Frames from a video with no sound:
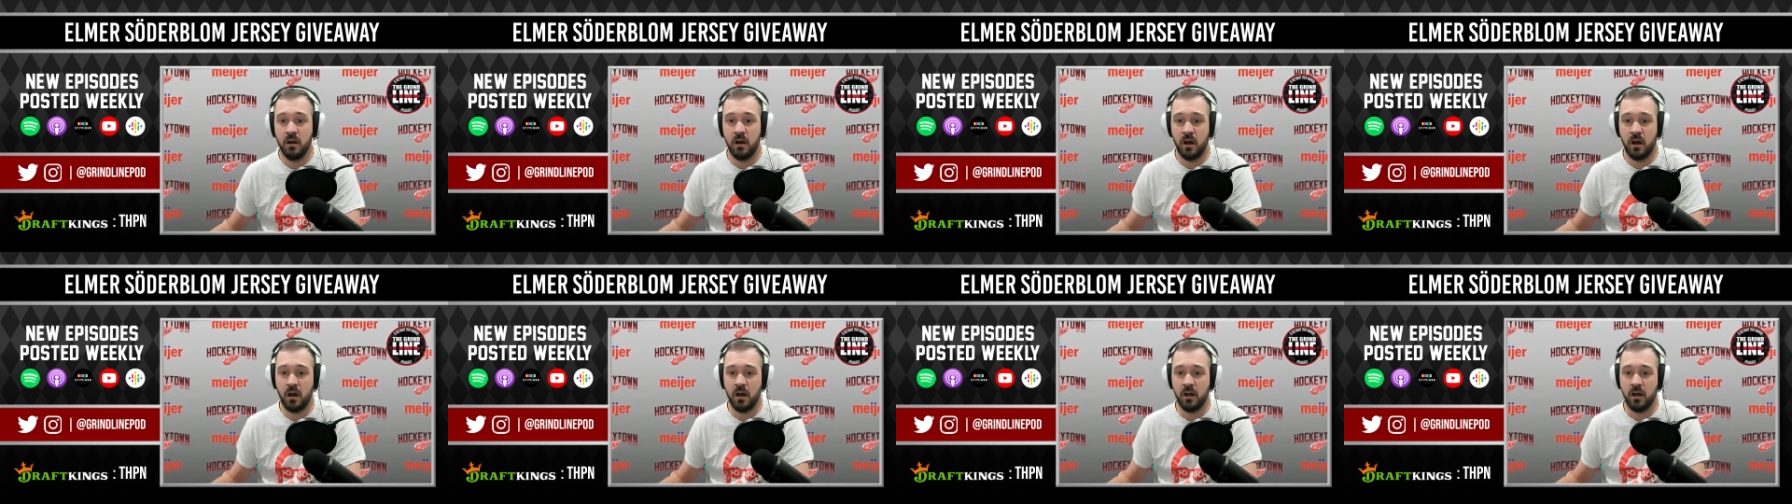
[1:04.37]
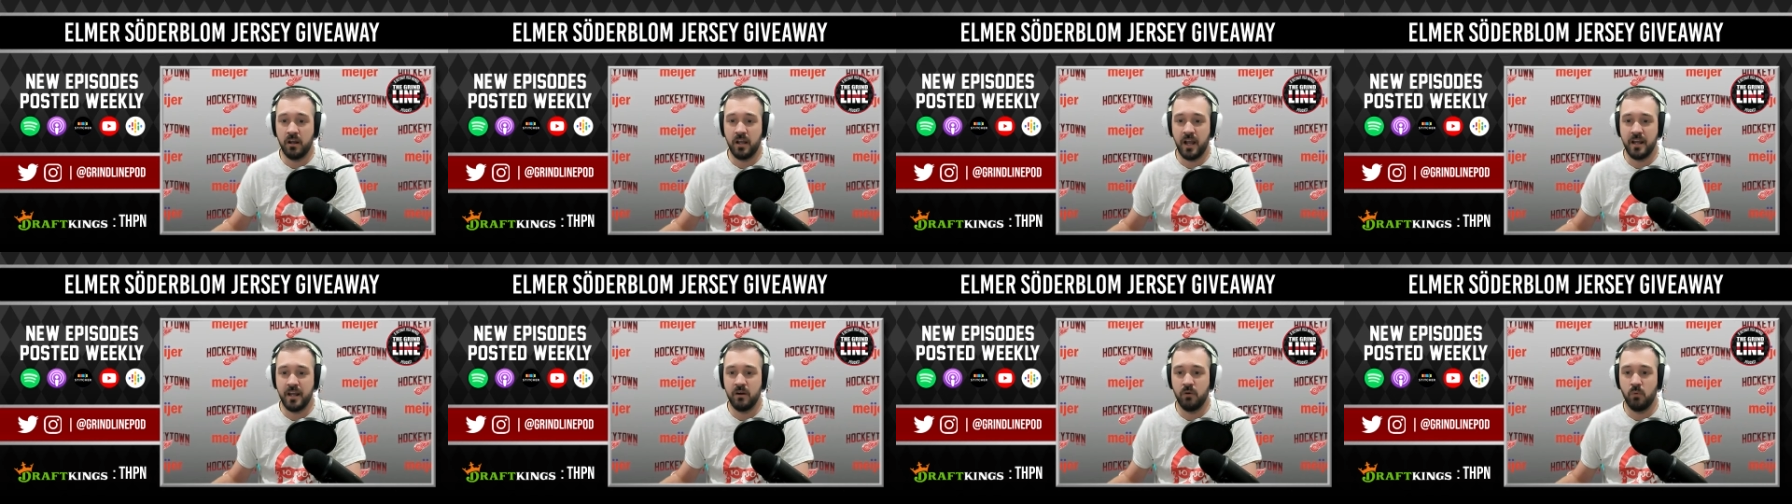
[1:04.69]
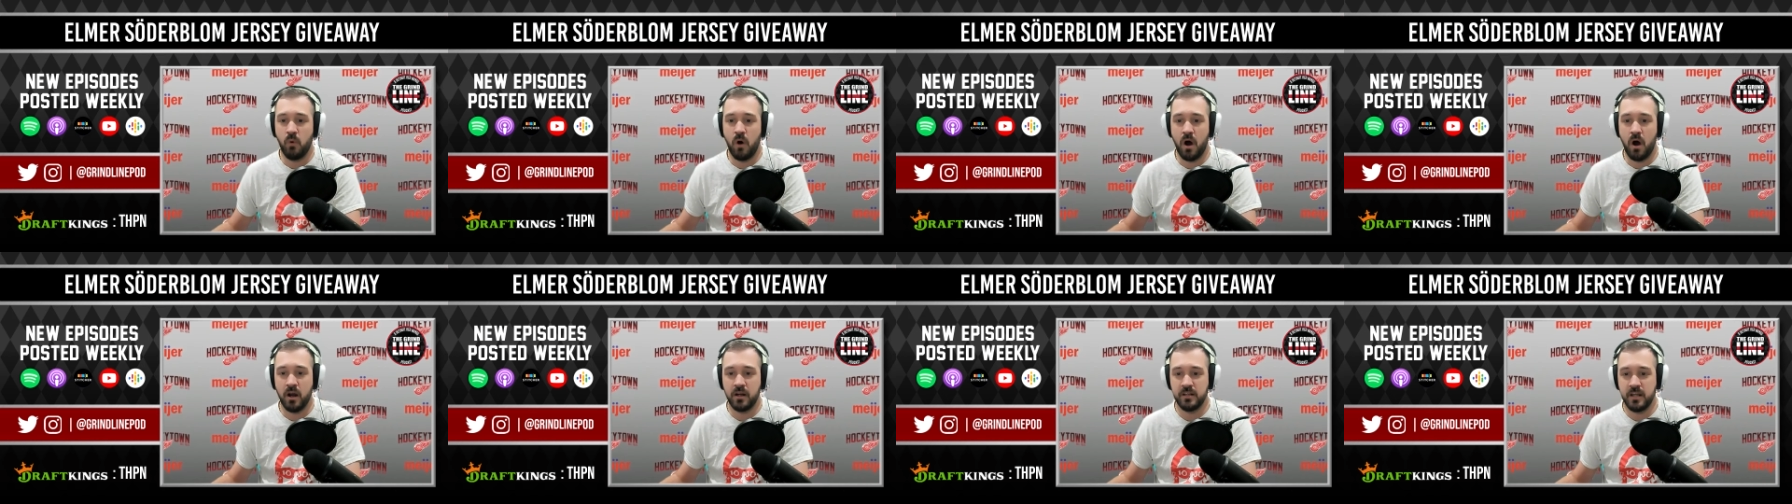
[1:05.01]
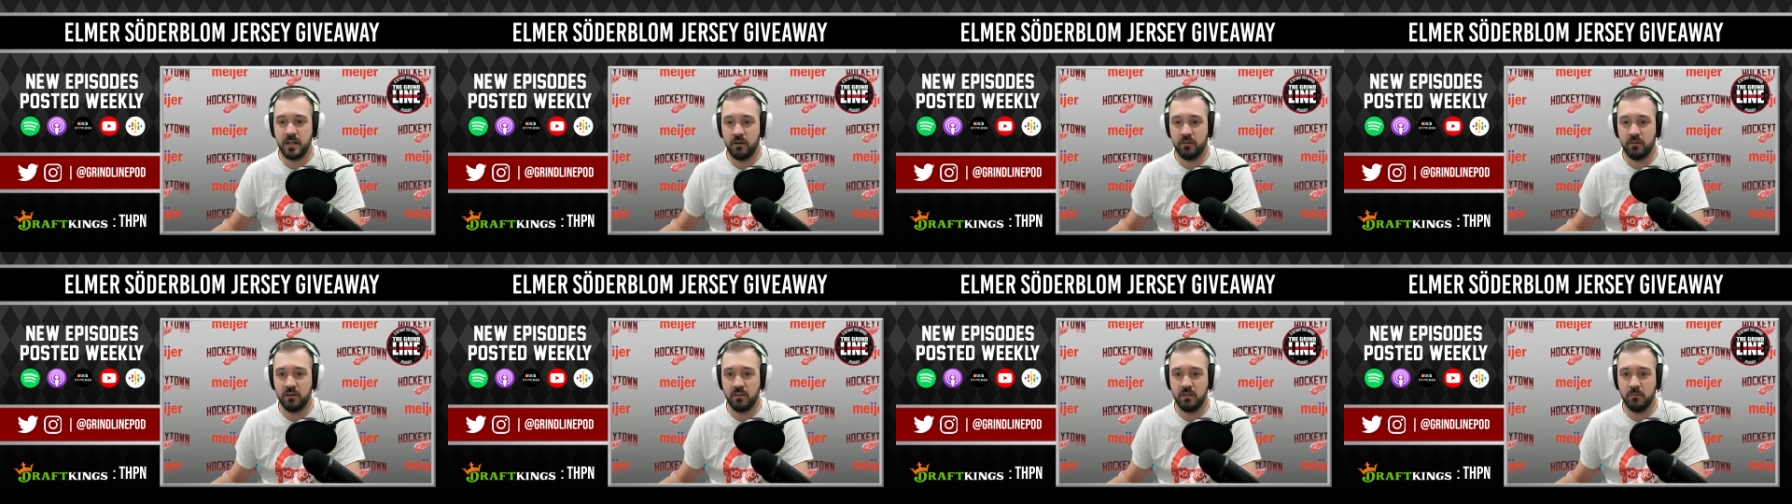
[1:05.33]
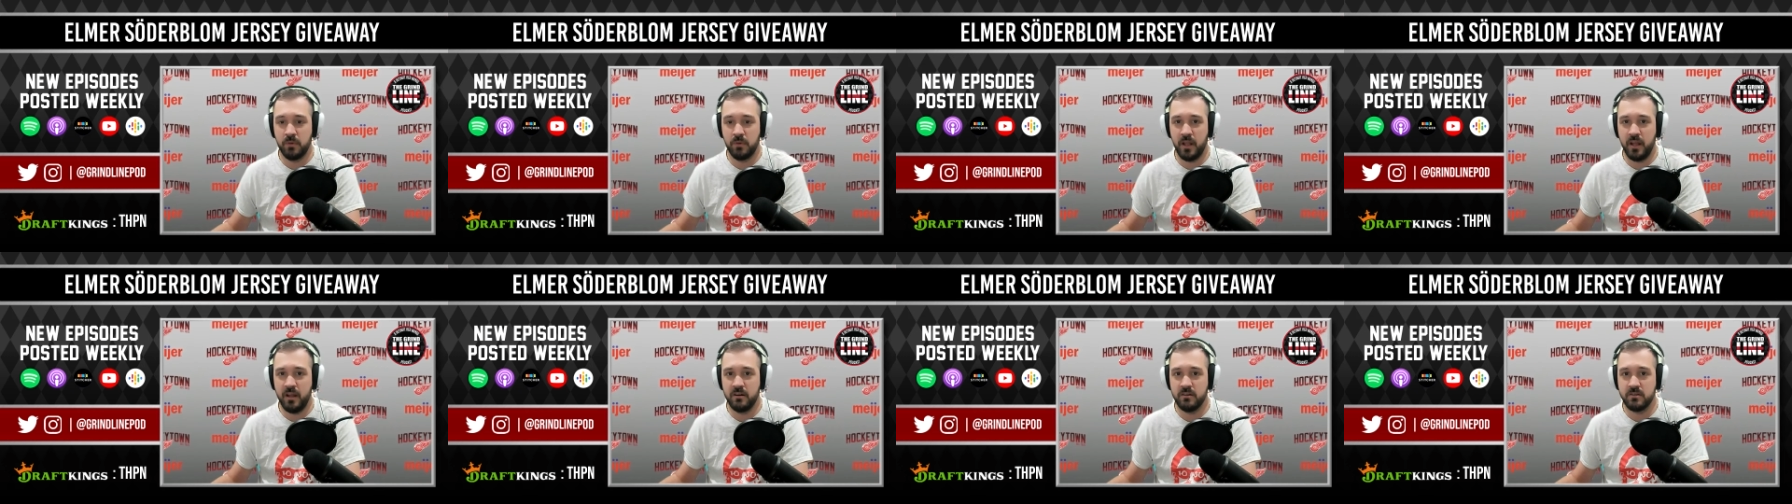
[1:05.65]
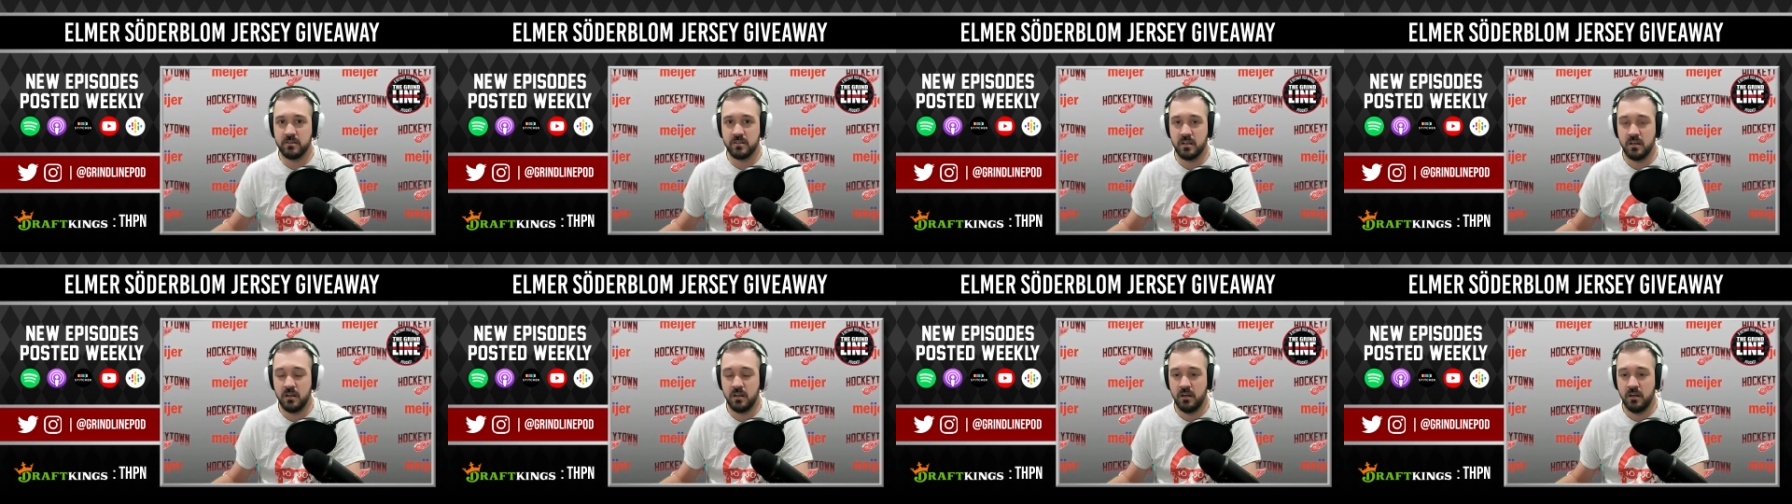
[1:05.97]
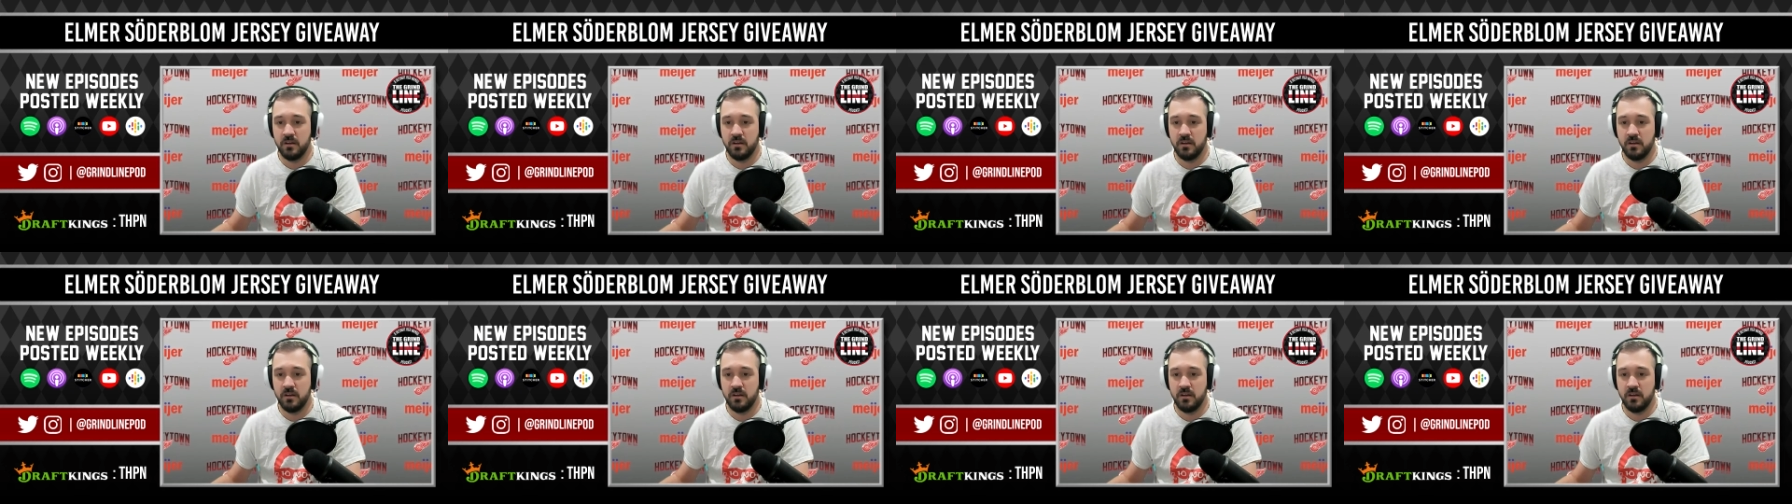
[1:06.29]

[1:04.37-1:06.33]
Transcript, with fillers: kind of walk down to the players.